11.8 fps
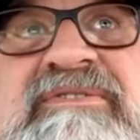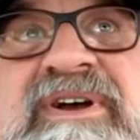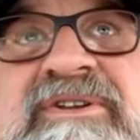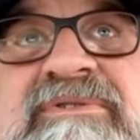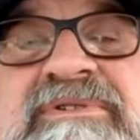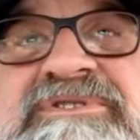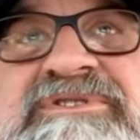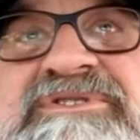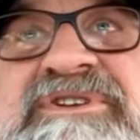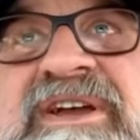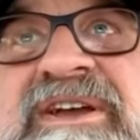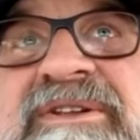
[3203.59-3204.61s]
I know what you're
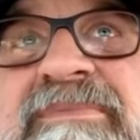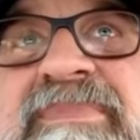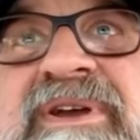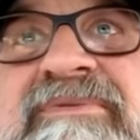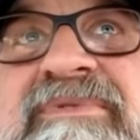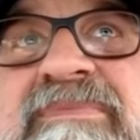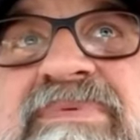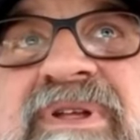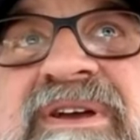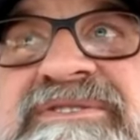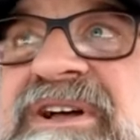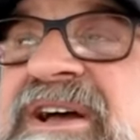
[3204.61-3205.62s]
saying, being
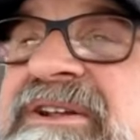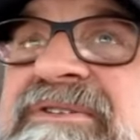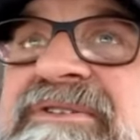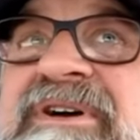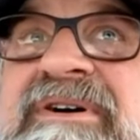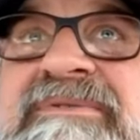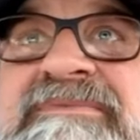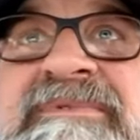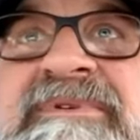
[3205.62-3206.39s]
replaced. I don't know.